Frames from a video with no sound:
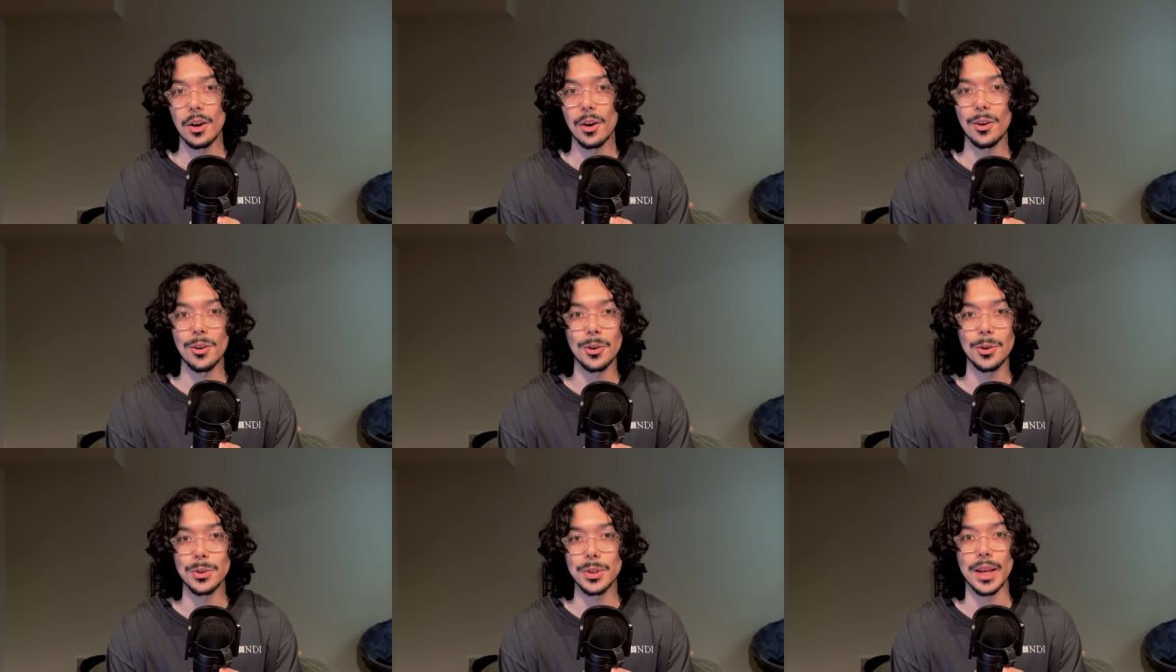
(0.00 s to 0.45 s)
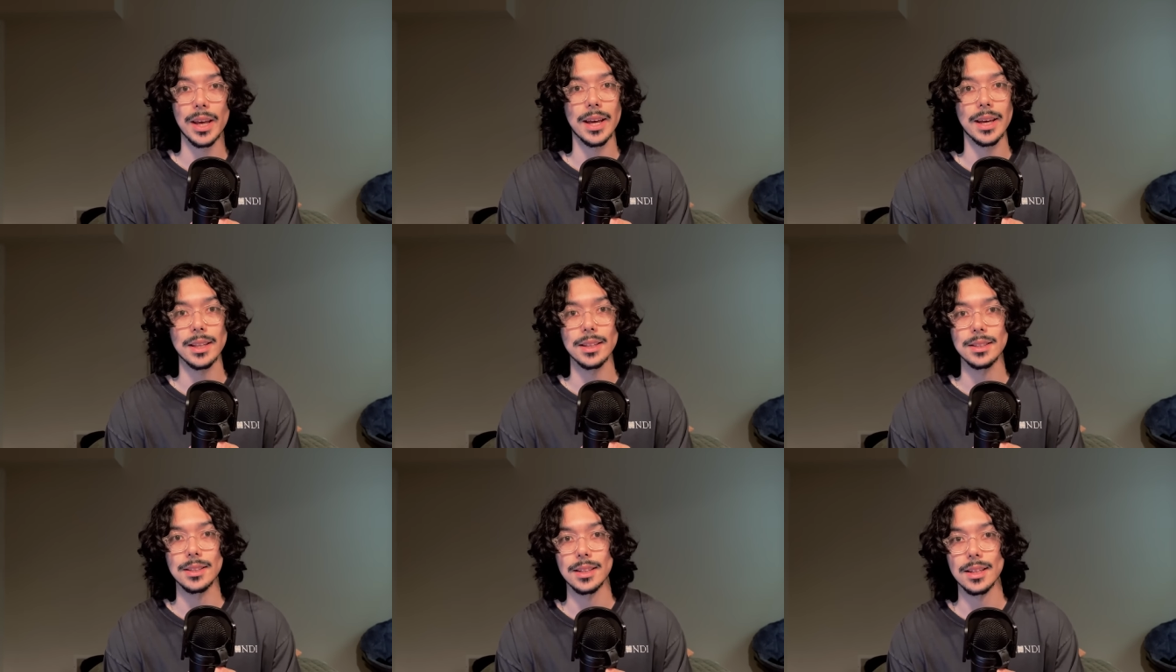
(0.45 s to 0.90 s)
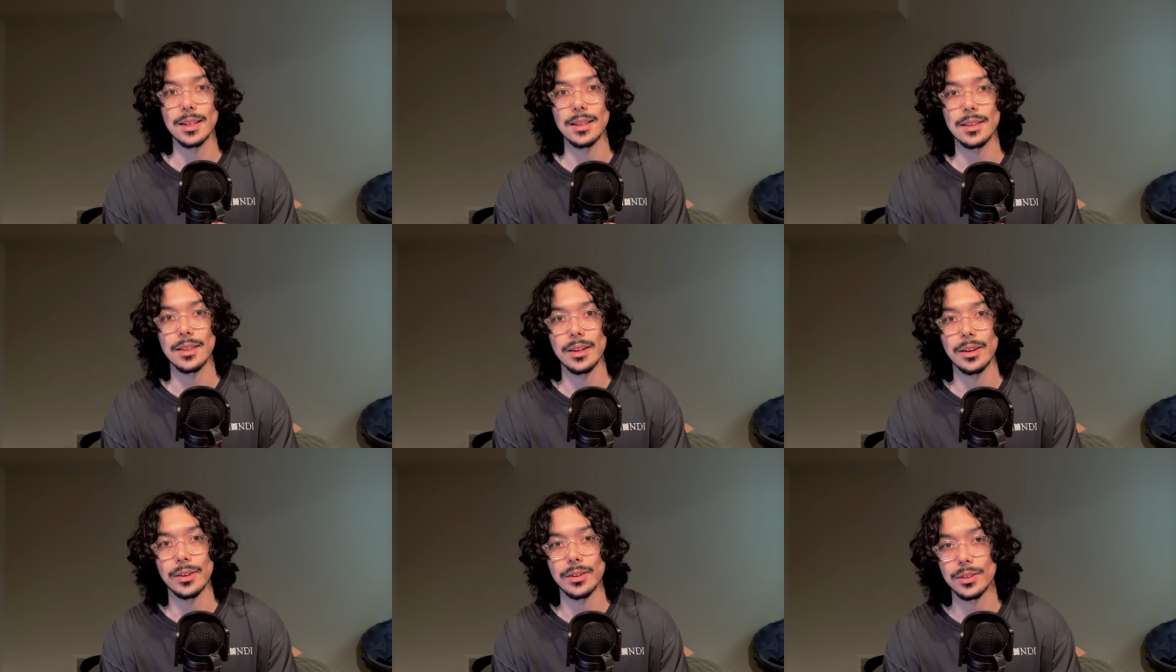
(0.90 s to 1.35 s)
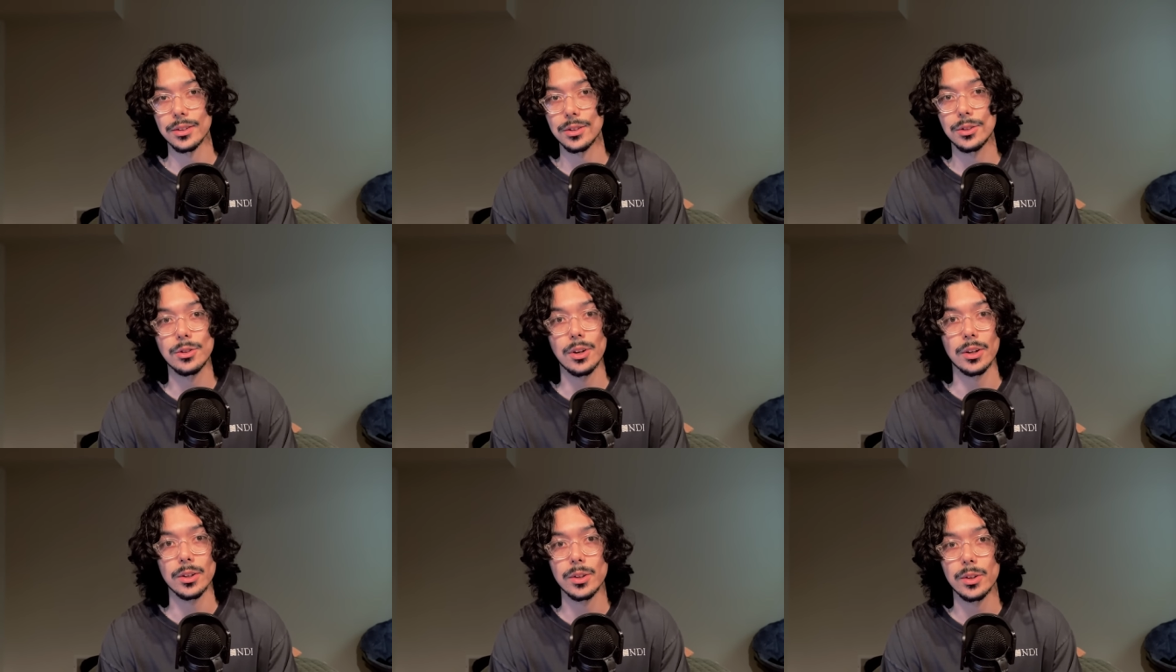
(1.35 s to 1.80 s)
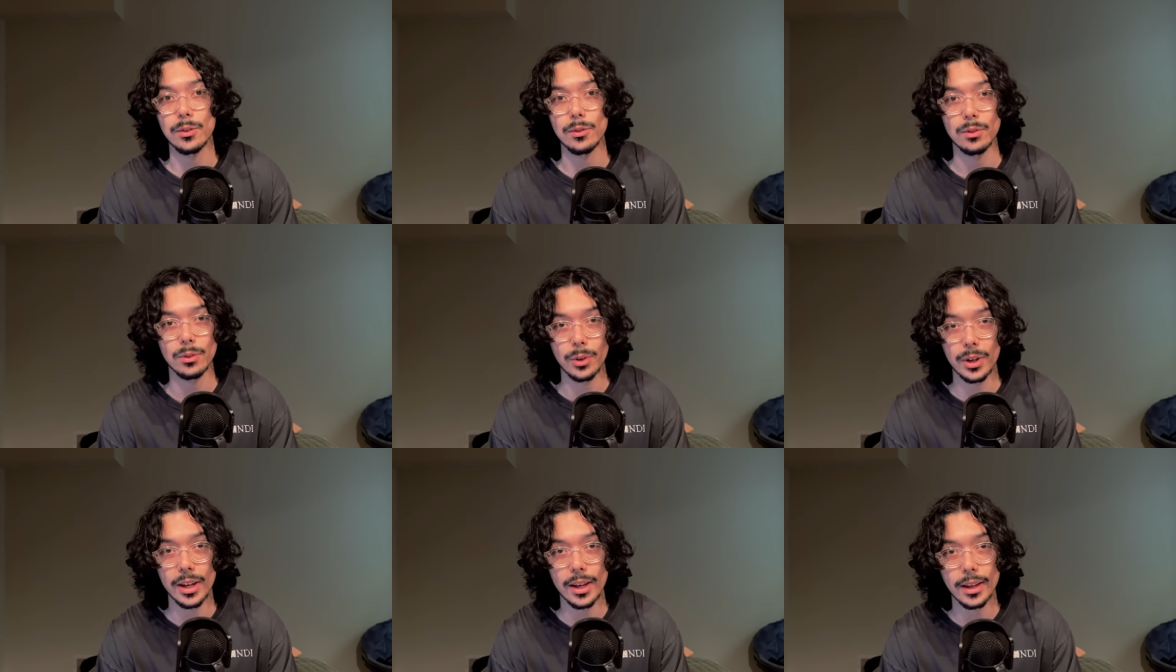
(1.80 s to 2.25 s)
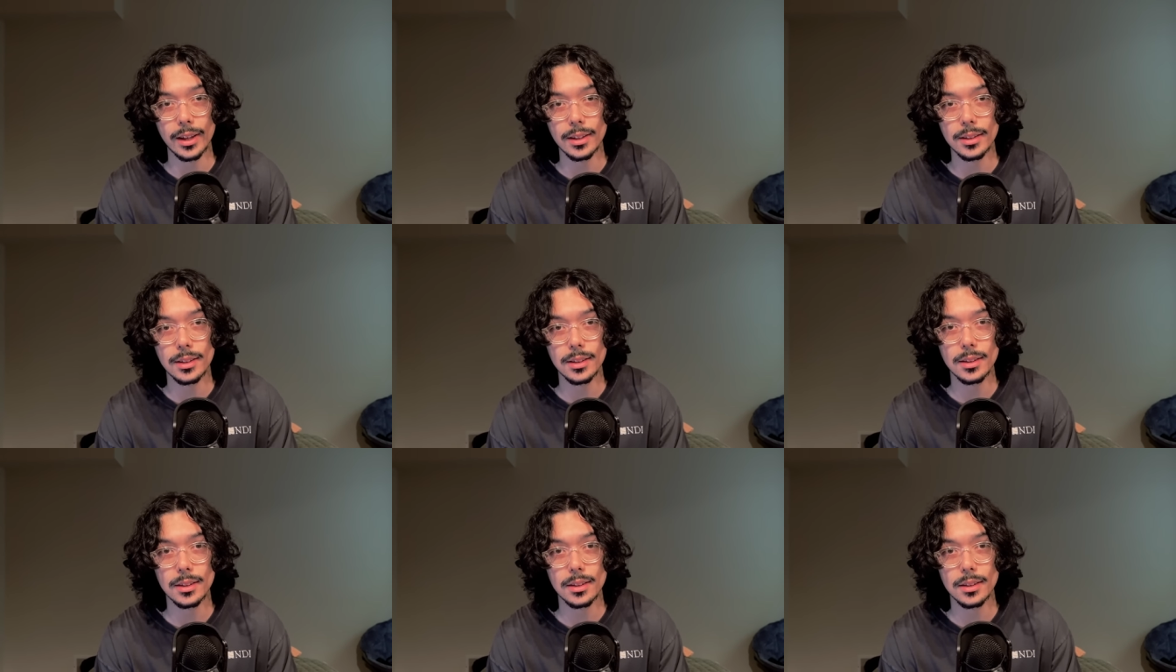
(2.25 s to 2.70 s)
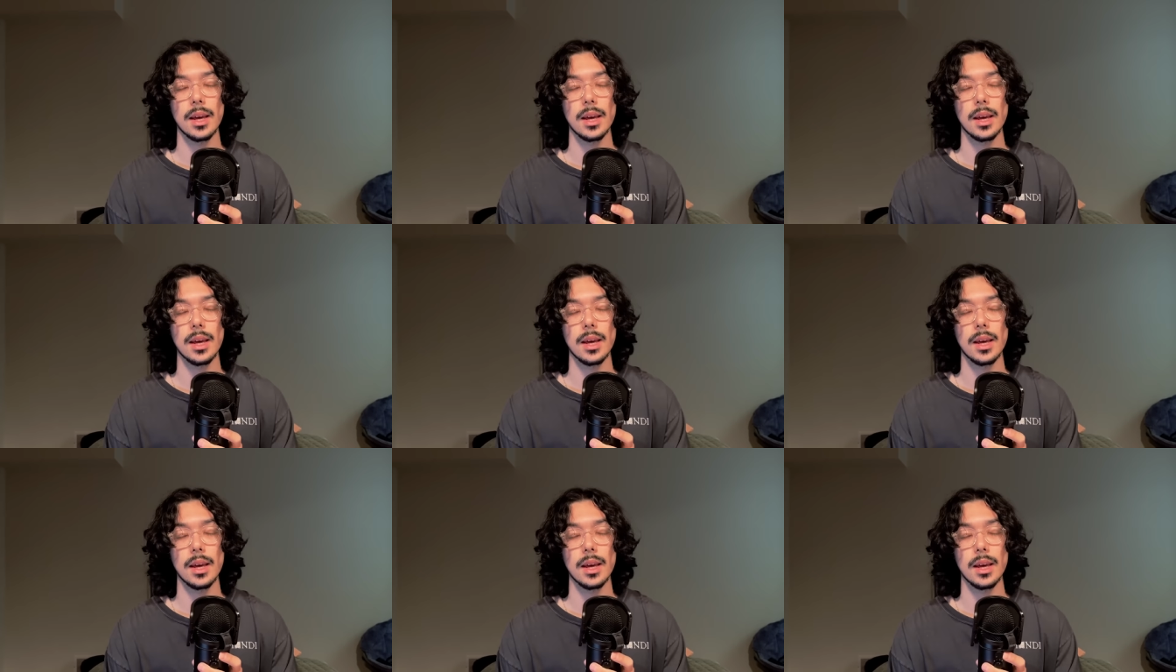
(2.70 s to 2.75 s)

old heads and their destructive ways.